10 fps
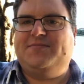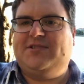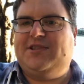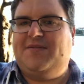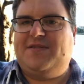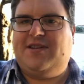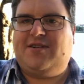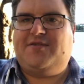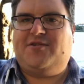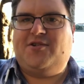So I'm feeling
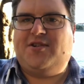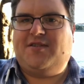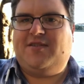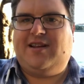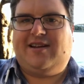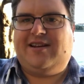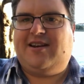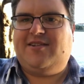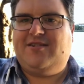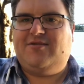like a fraud. I feel like, you
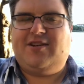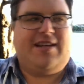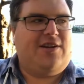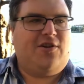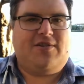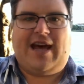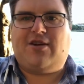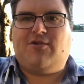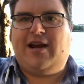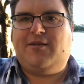know, Rodney, you're not that
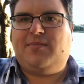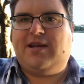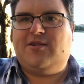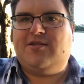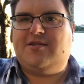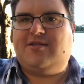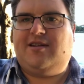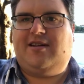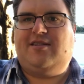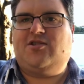great because you
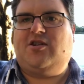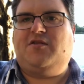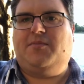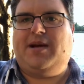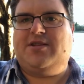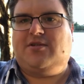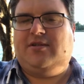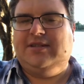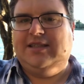didn't solve the puzzle.